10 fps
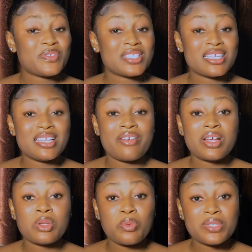for sticking
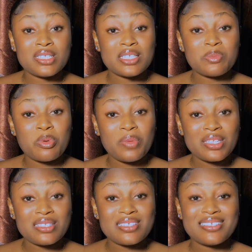around up to this
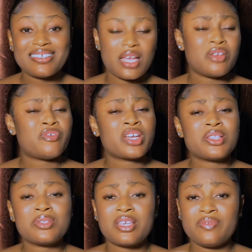moment. And don't forget
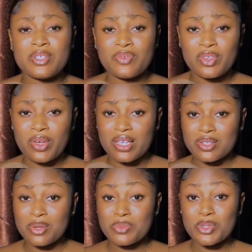to give this video a
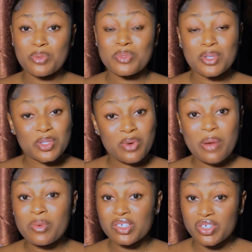thumbs up, subscribe
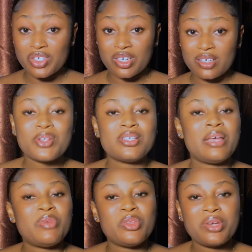and share. Also let
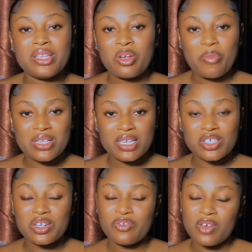me know in the comment
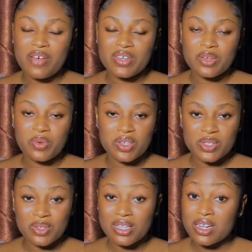section if you have any
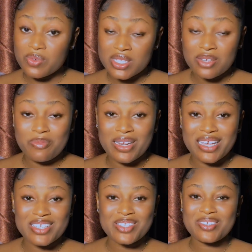question, and I will see you in my
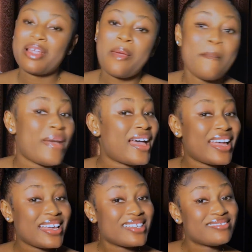next one. Bye.